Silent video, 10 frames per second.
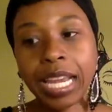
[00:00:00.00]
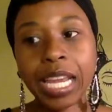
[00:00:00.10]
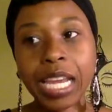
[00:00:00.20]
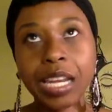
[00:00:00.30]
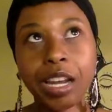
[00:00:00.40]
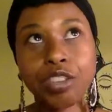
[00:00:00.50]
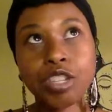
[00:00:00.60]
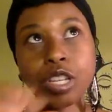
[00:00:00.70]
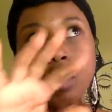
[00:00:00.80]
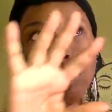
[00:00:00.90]
And I
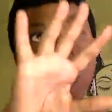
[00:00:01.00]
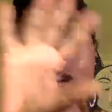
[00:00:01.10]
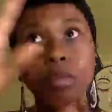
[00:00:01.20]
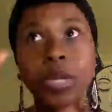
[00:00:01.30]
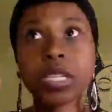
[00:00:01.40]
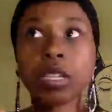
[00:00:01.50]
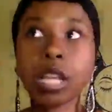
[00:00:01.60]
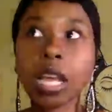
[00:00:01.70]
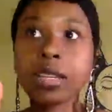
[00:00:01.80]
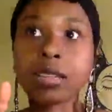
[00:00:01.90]
just
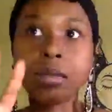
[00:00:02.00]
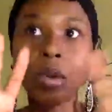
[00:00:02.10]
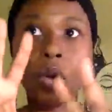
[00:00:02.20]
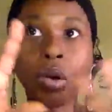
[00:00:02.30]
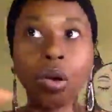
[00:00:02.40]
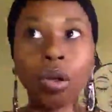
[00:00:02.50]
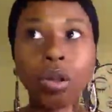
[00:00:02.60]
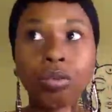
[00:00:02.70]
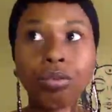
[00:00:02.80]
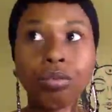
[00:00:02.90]
compartmentalize them all.